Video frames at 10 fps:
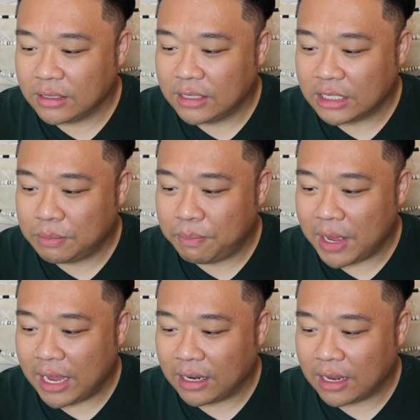
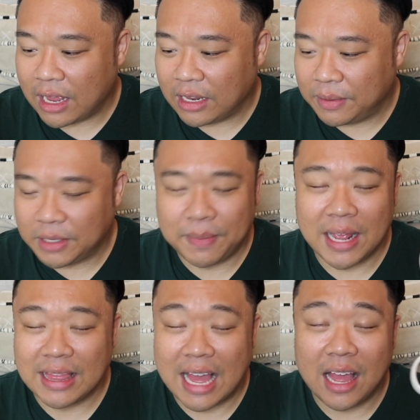despite
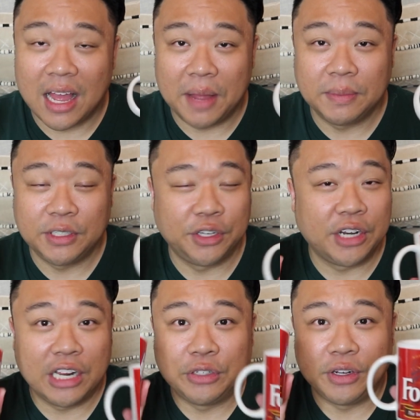that, I'm still
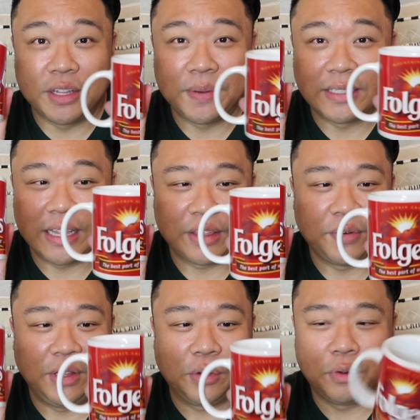gonna enjoy them because I think they're
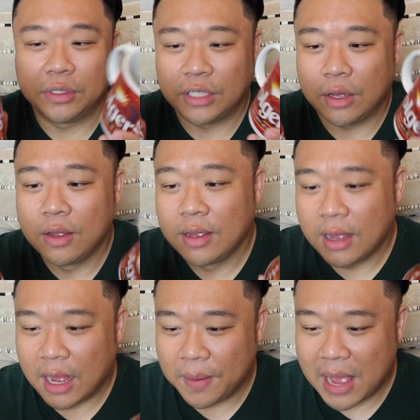really cool. So,
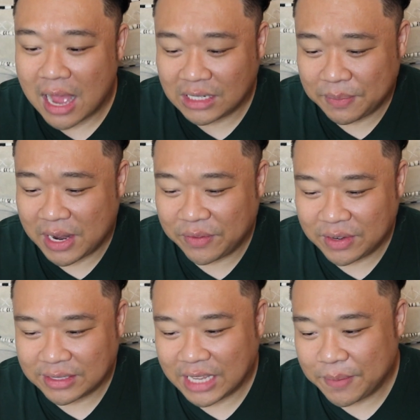I actually might
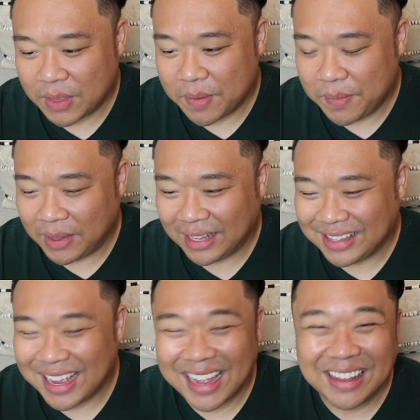even just keep them and be
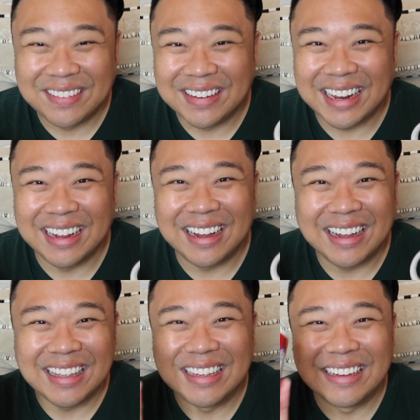like, Dad, look what I
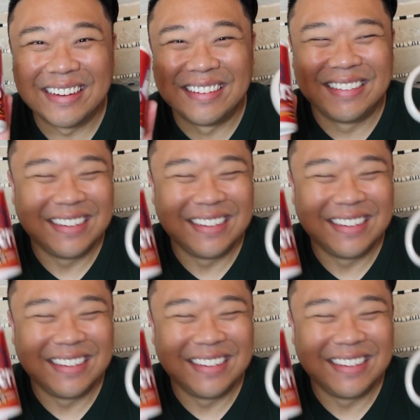got you.